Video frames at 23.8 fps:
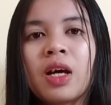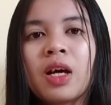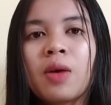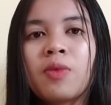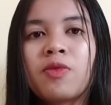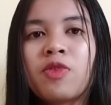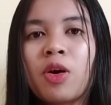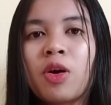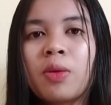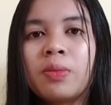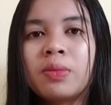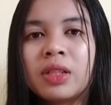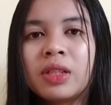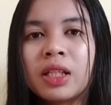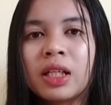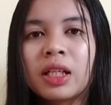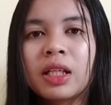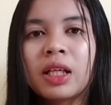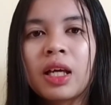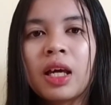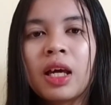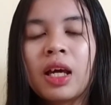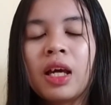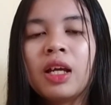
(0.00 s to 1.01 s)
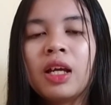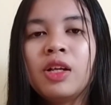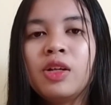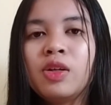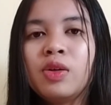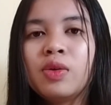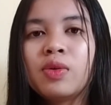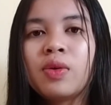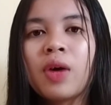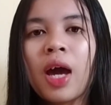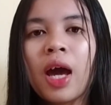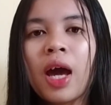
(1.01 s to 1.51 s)
from Greek,
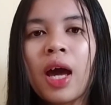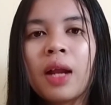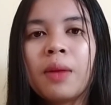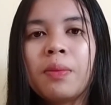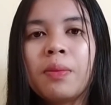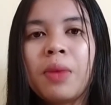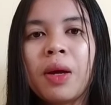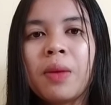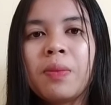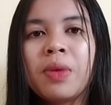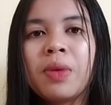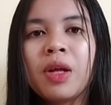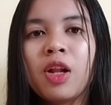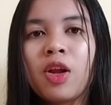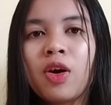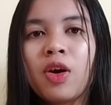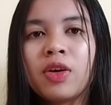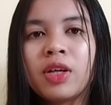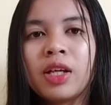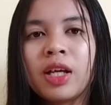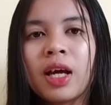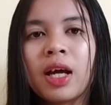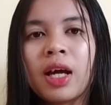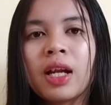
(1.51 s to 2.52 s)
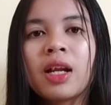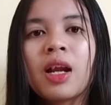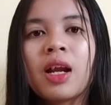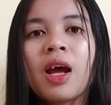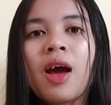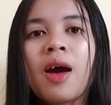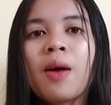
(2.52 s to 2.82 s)
Hindu, and Babylonian,